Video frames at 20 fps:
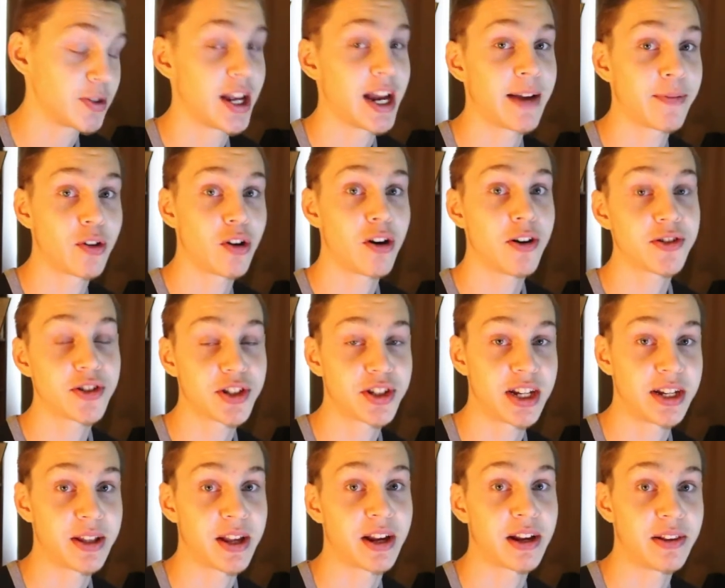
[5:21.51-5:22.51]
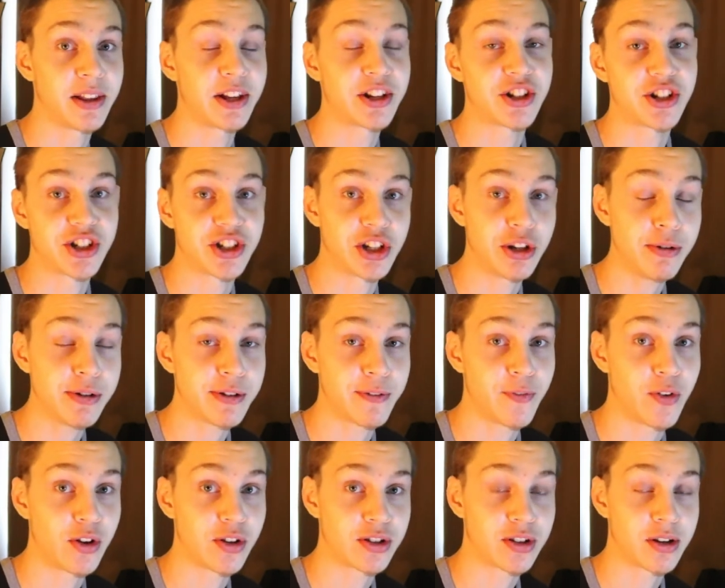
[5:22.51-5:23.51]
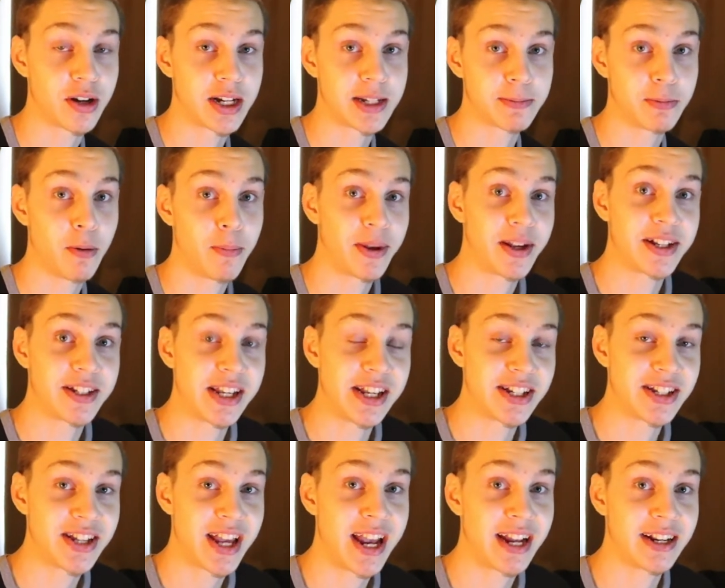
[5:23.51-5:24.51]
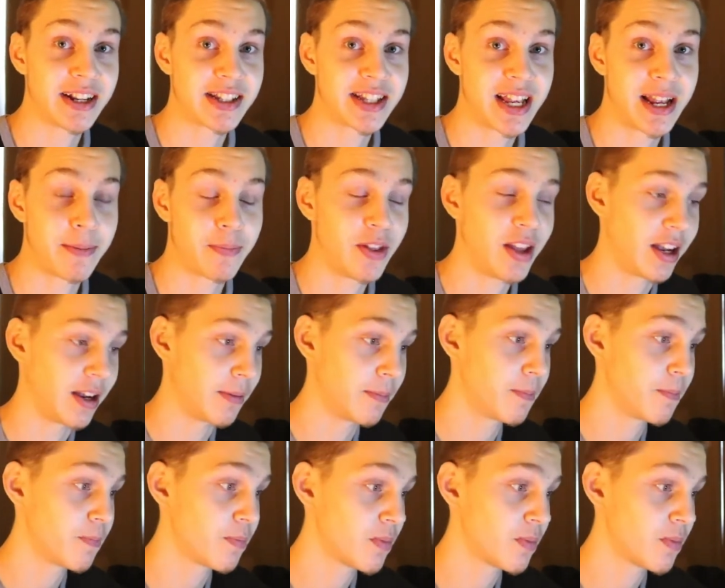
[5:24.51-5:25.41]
you have to also say that Galatians two is a false gospel, because he's saying the same thing.